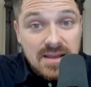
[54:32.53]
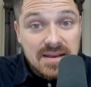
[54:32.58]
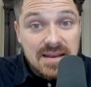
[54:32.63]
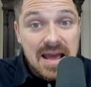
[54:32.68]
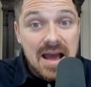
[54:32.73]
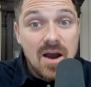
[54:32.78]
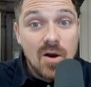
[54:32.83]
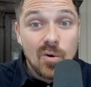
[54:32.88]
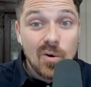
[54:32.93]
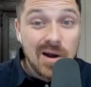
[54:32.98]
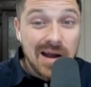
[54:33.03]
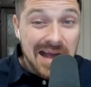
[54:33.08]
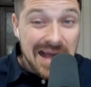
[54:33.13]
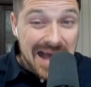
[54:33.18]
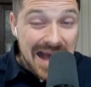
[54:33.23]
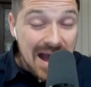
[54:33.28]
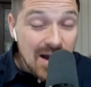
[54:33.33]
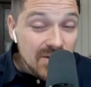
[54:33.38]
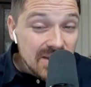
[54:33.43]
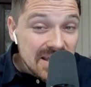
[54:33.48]
Now,
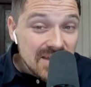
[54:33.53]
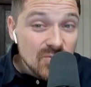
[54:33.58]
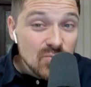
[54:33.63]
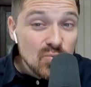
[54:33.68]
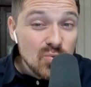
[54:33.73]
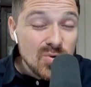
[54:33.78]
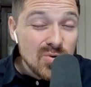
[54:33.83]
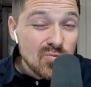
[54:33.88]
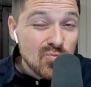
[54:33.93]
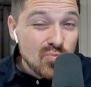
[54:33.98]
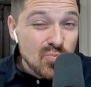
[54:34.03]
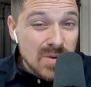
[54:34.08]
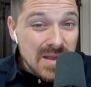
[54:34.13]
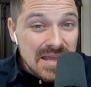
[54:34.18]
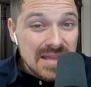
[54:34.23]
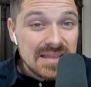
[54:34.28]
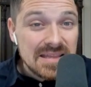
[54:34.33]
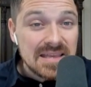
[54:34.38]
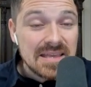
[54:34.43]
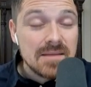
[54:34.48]
how can we
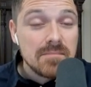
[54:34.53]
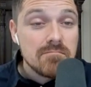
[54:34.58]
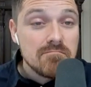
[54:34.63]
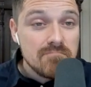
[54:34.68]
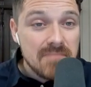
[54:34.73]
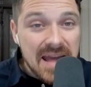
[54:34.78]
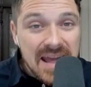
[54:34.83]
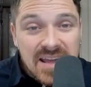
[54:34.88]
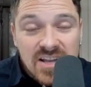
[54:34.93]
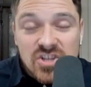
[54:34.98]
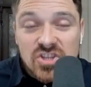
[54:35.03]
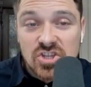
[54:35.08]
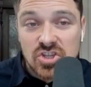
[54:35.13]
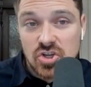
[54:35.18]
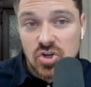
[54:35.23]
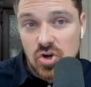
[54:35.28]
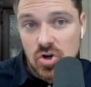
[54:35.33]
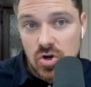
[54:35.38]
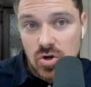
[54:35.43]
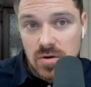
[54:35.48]
really make
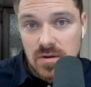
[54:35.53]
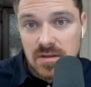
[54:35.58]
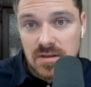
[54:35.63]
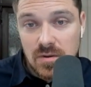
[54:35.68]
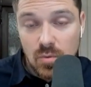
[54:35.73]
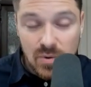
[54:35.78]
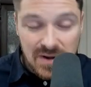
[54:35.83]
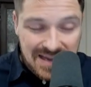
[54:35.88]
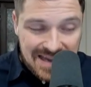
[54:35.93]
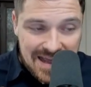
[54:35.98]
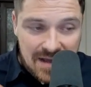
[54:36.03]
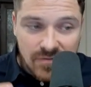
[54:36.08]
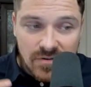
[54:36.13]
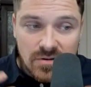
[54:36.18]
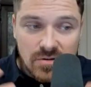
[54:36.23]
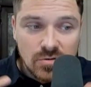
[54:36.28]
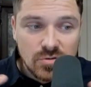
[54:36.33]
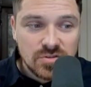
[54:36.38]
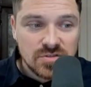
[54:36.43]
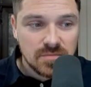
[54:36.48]
sure that we never
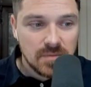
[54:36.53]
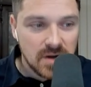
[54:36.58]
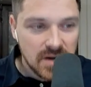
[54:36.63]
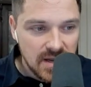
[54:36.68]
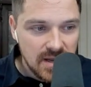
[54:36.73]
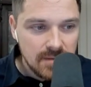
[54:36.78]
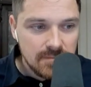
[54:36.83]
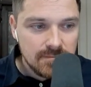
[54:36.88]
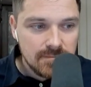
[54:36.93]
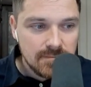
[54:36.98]
lose money?